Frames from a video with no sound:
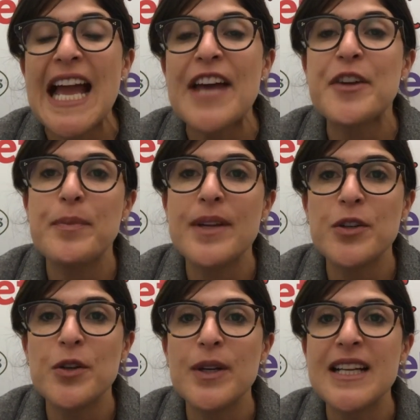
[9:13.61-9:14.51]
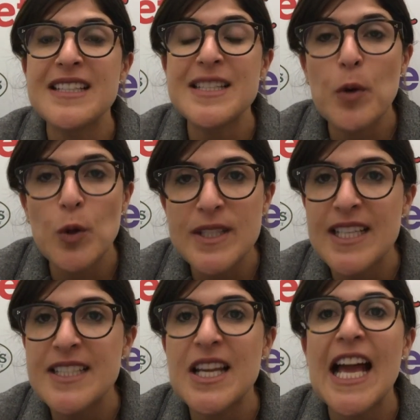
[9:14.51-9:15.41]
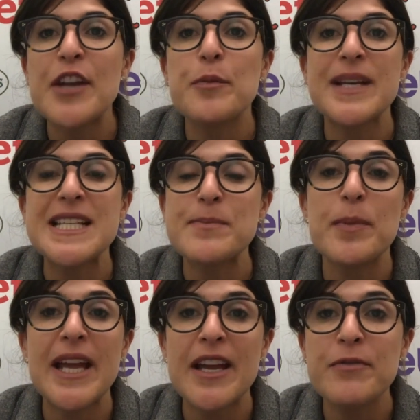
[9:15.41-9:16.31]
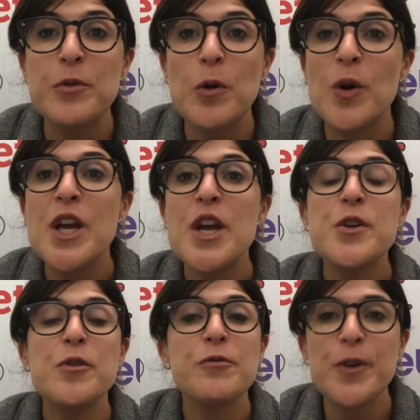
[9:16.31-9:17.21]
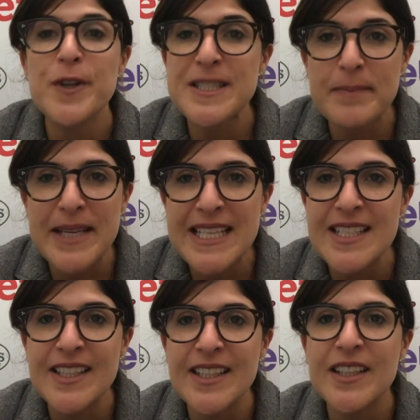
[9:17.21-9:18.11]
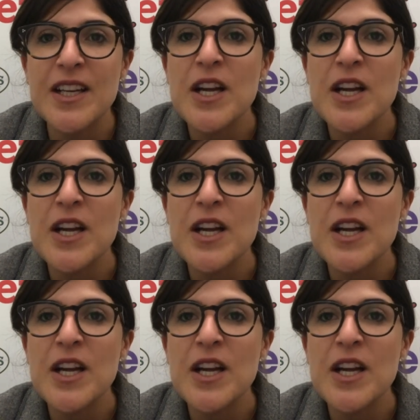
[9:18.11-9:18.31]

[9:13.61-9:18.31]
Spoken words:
how to, in our support center, how to best prepare for your first meeting.